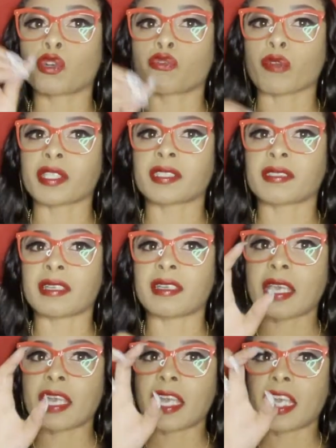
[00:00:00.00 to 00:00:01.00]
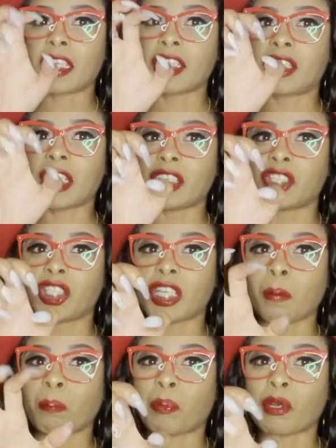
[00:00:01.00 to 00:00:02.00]
crusty,
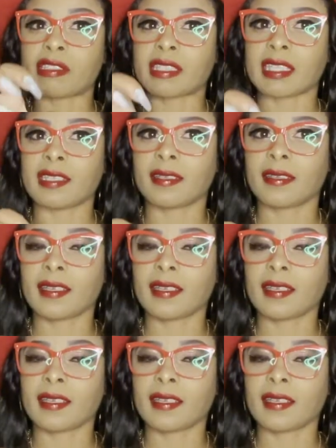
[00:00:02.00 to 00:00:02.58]
dingy pussy.